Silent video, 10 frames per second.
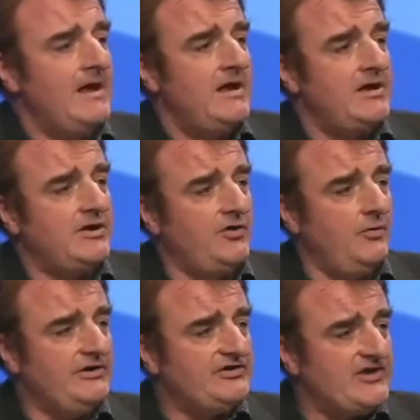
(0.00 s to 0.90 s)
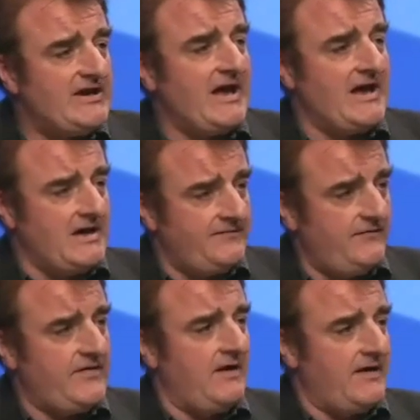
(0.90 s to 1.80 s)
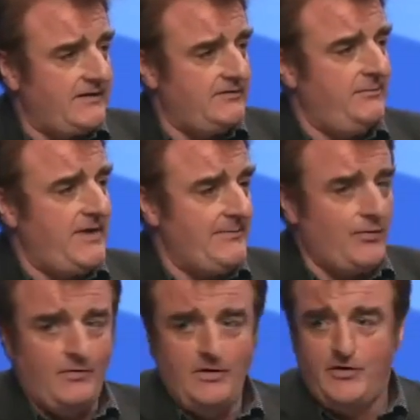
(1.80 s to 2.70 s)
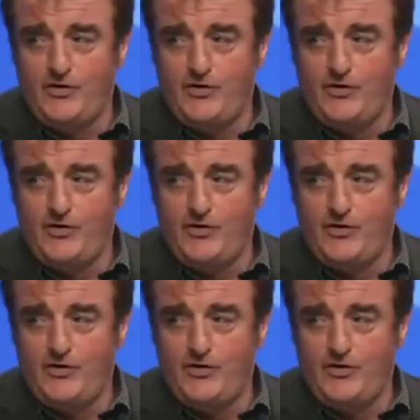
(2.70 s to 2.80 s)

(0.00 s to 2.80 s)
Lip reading: it could only seat half of the elected people